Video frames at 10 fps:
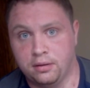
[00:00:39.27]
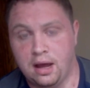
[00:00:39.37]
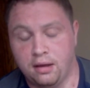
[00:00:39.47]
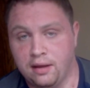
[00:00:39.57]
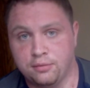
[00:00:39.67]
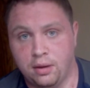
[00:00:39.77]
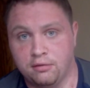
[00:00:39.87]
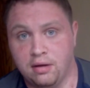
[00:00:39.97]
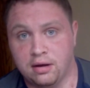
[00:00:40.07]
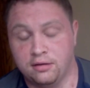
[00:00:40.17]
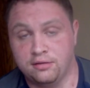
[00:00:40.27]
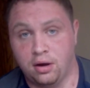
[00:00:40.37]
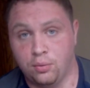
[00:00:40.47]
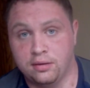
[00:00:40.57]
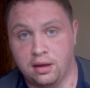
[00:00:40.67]
down. That's why the records
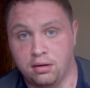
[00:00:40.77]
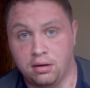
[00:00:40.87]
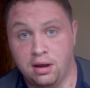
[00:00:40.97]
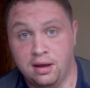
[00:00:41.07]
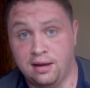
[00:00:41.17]
are where they are.